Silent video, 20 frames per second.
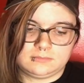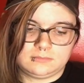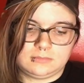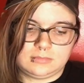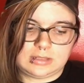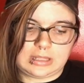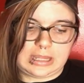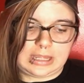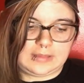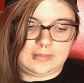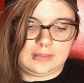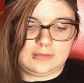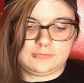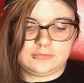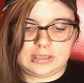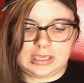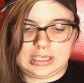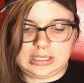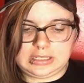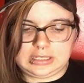I left
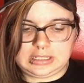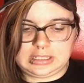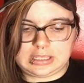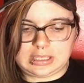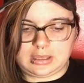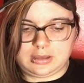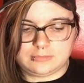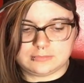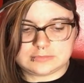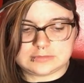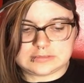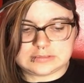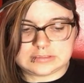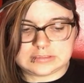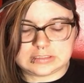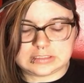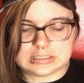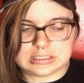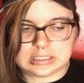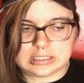Heidi out
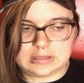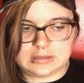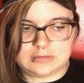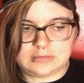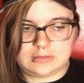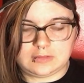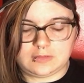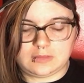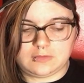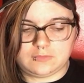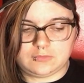in the living